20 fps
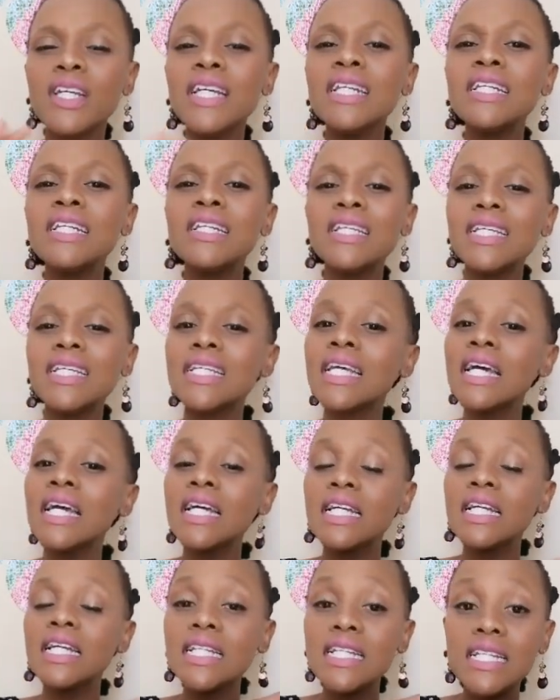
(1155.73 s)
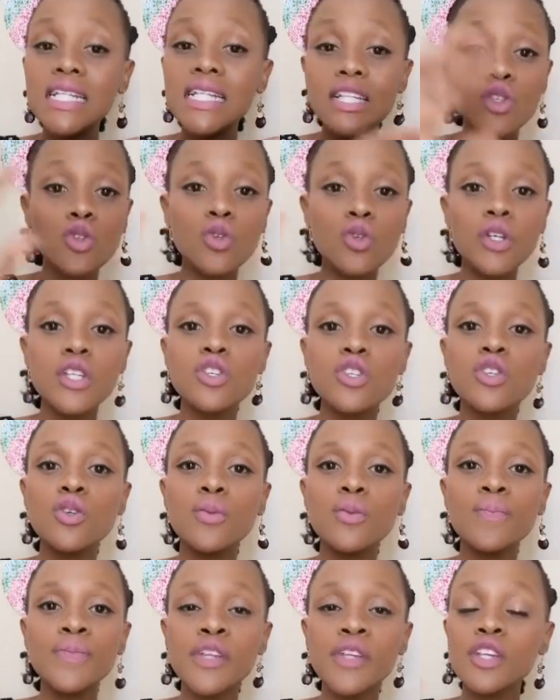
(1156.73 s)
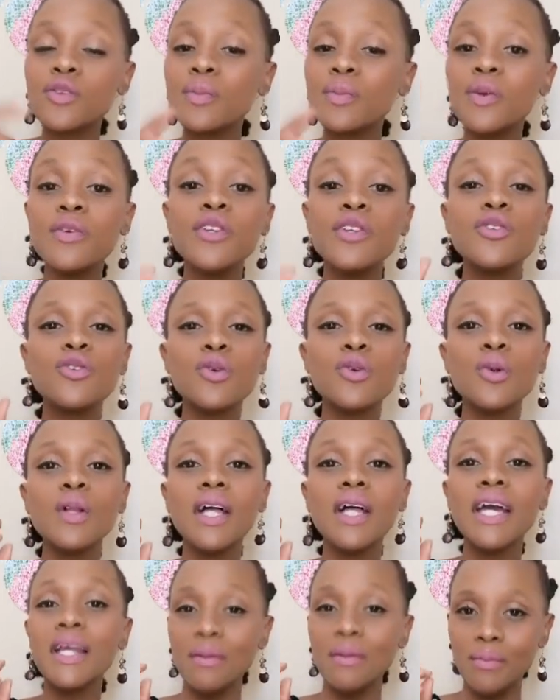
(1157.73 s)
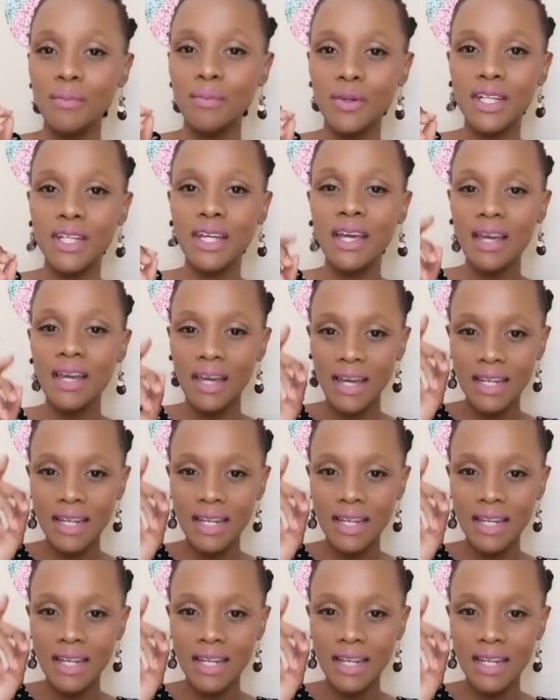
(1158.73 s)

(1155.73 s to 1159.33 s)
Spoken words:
It just destroys you, spirit, soul, and body.